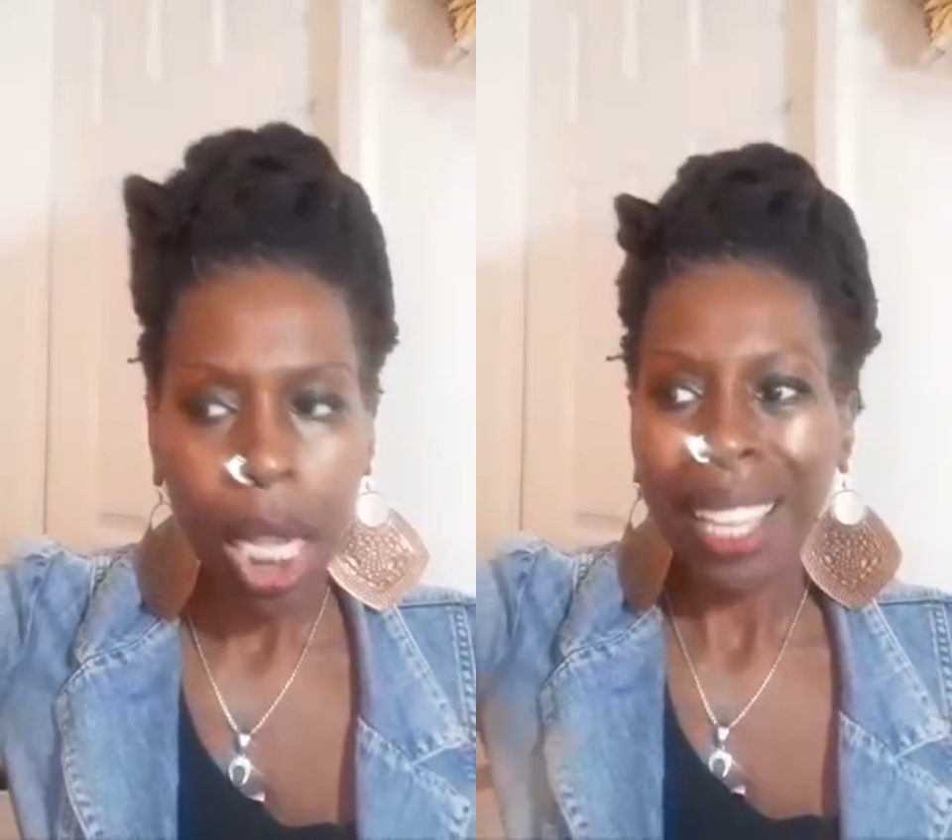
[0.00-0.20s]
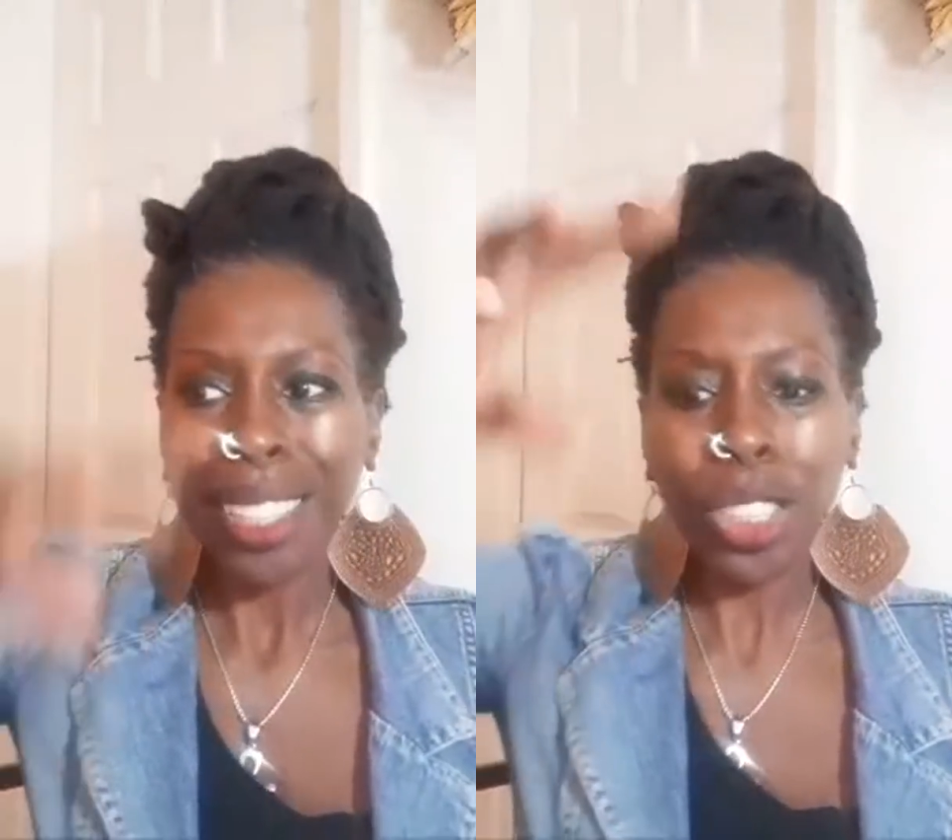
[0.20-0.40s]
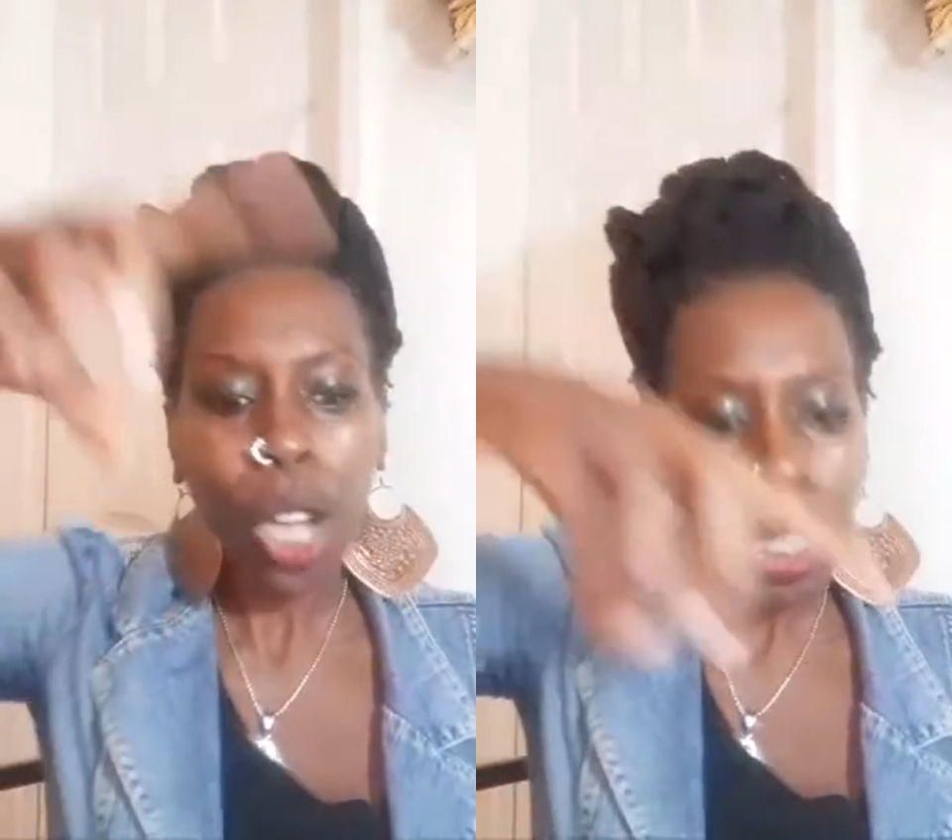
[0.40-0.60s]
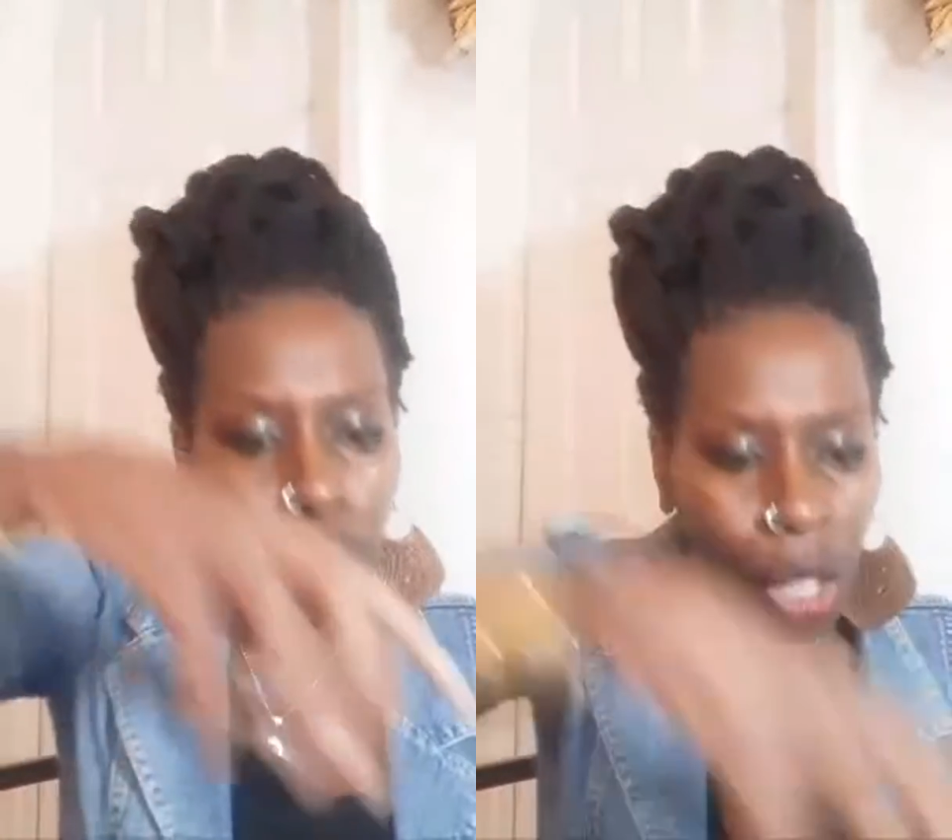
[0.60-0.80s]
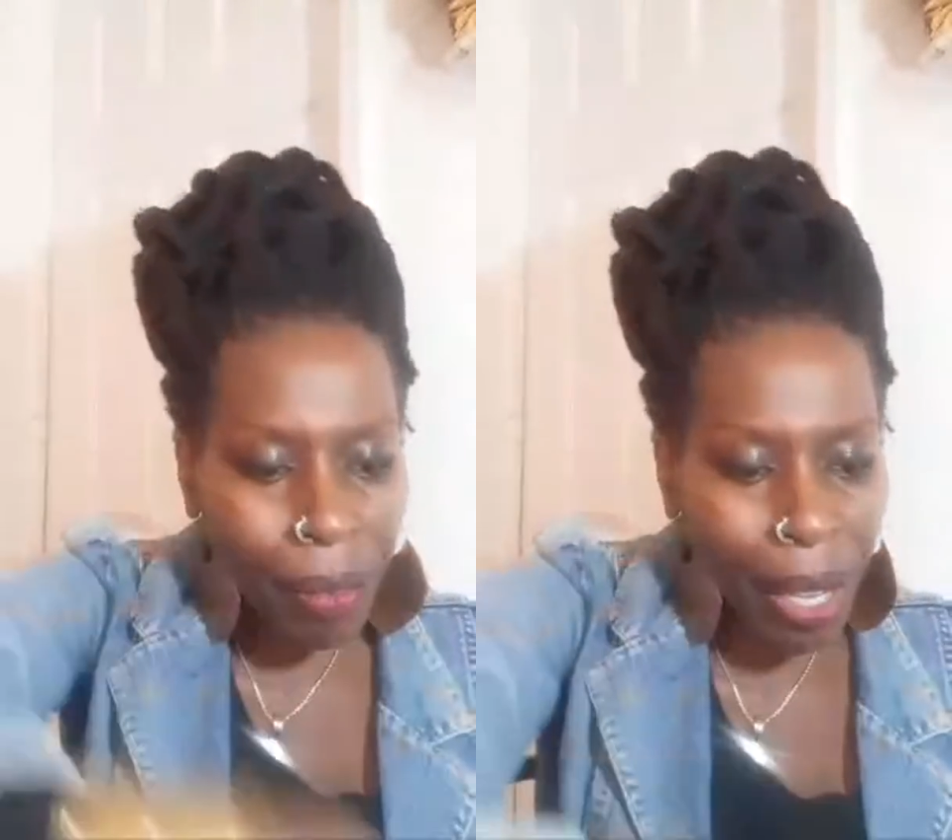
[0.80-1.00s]
Starts
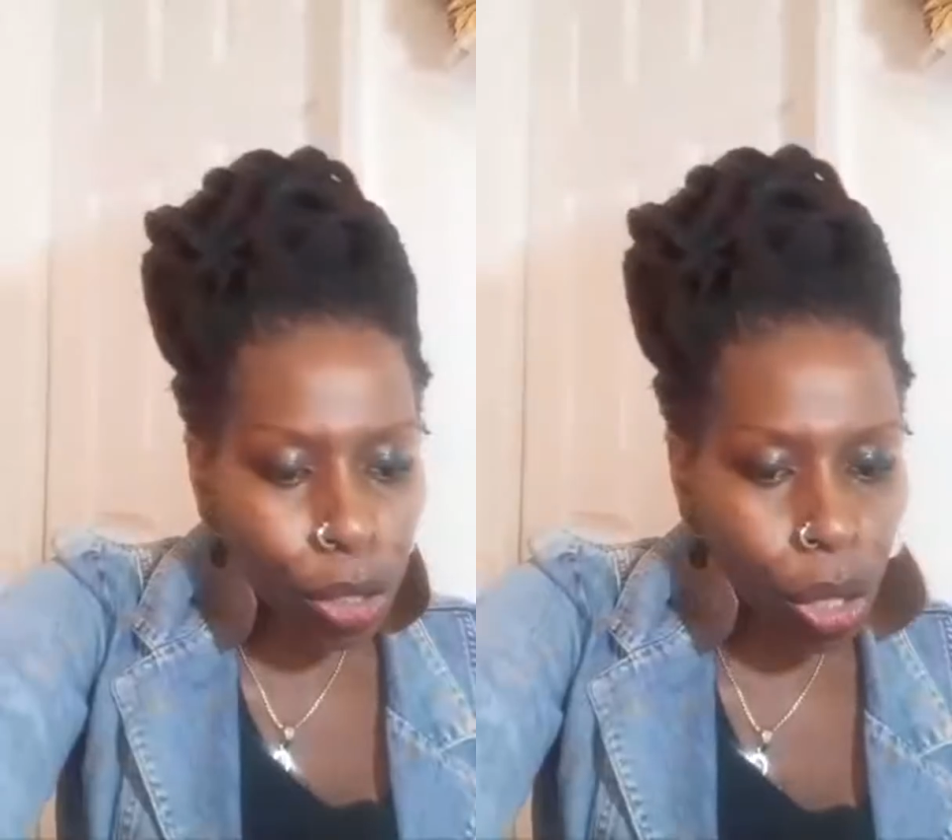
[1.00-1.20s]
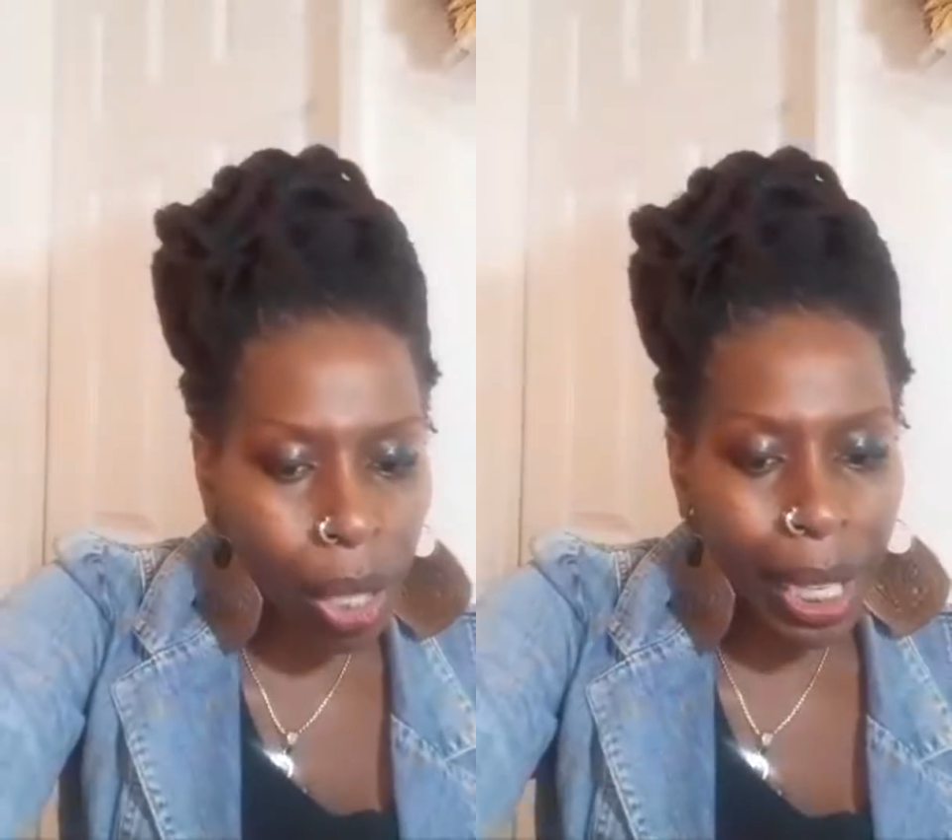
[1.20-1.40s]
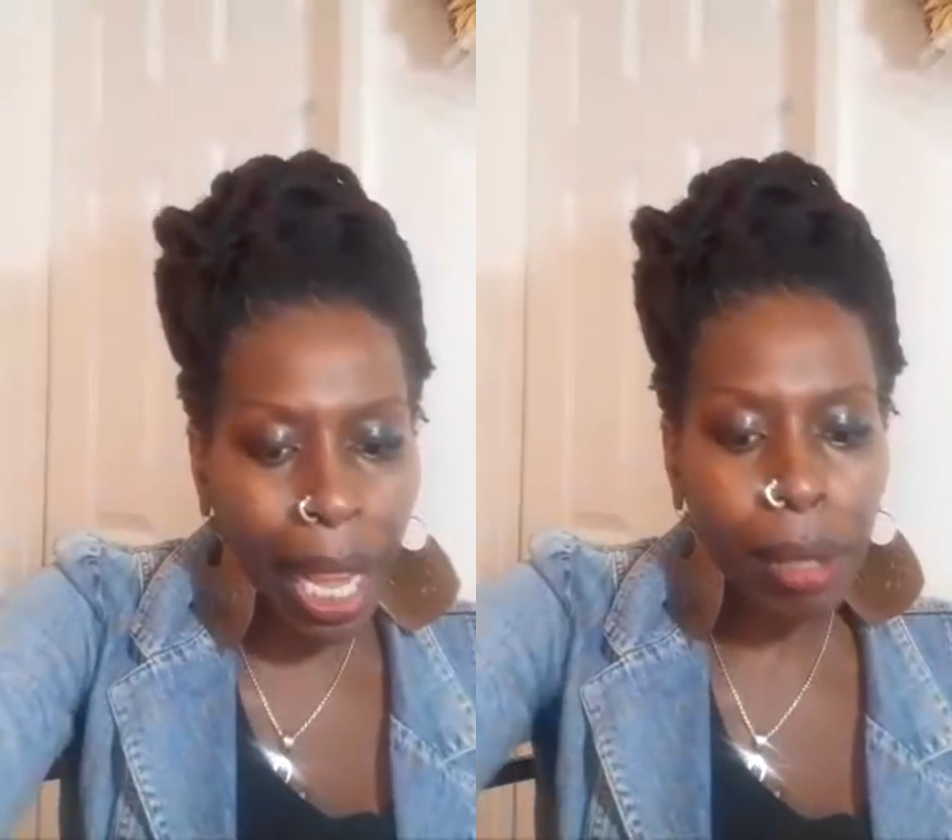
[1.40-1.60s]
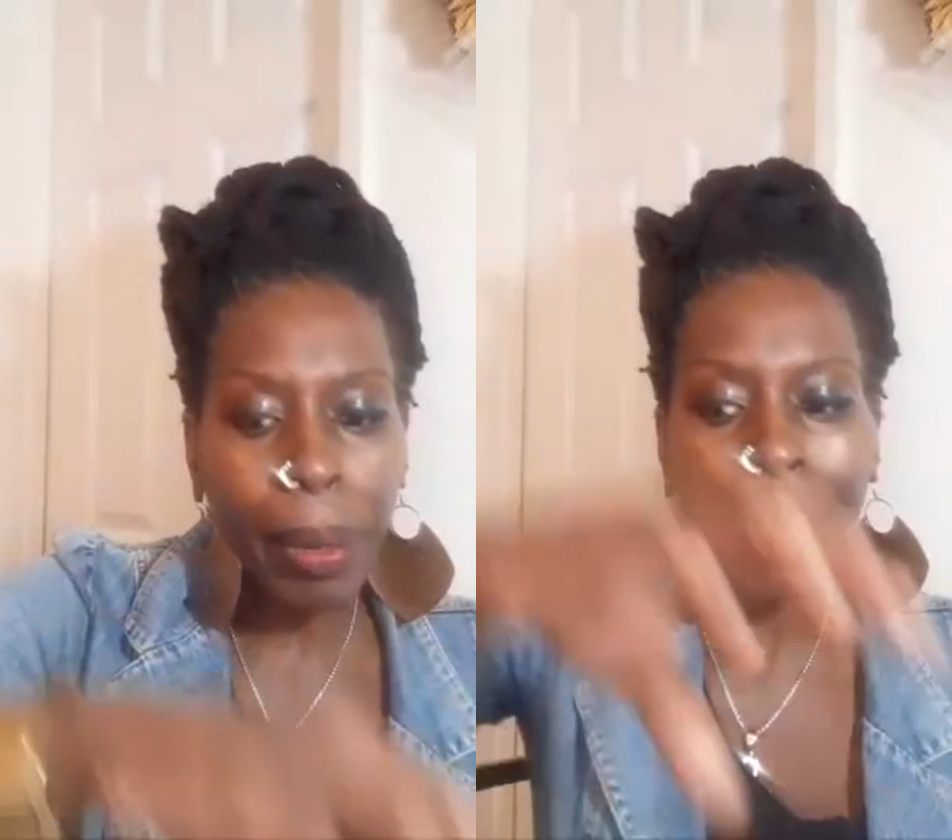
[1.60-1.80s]
off as sarcasm